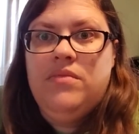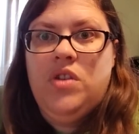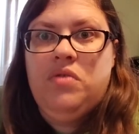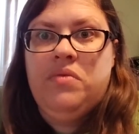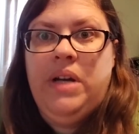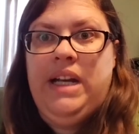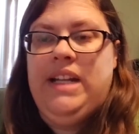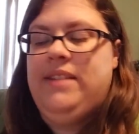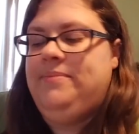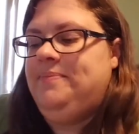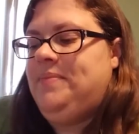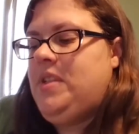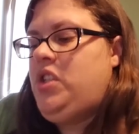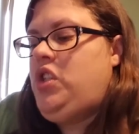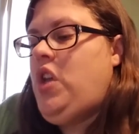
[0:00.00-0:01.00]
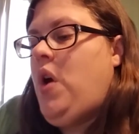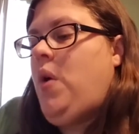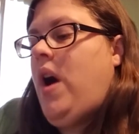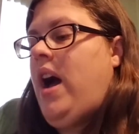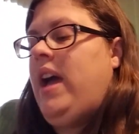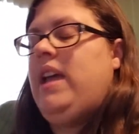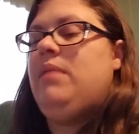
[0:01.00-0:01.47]
Read it. So
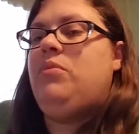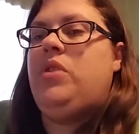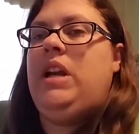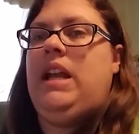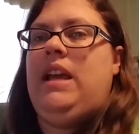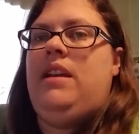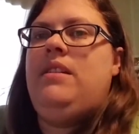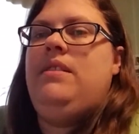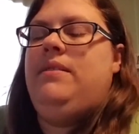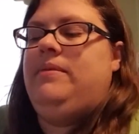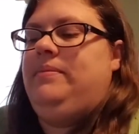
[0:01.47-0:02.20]
I am reading